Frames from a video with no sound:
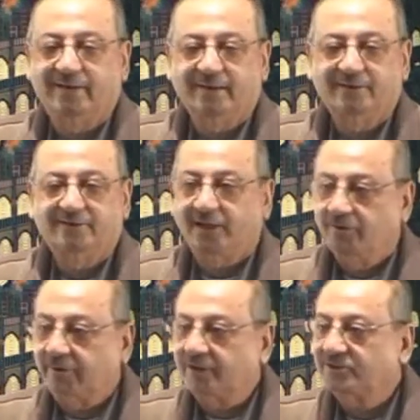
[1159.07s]

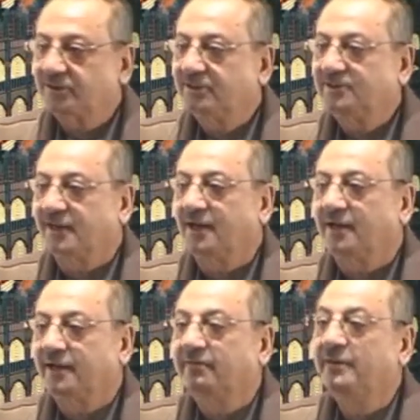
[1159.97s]
salutations and
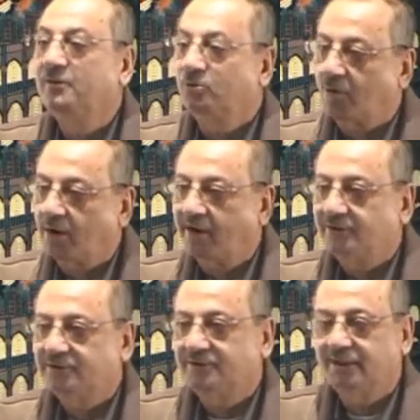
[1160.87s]
in giving
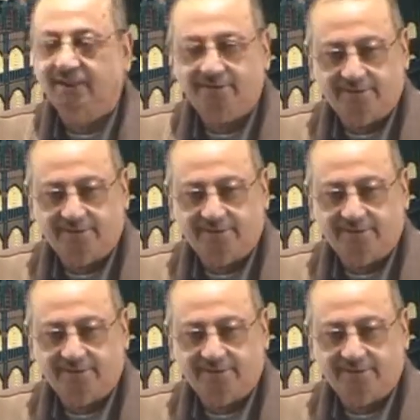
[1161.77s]
du'as and,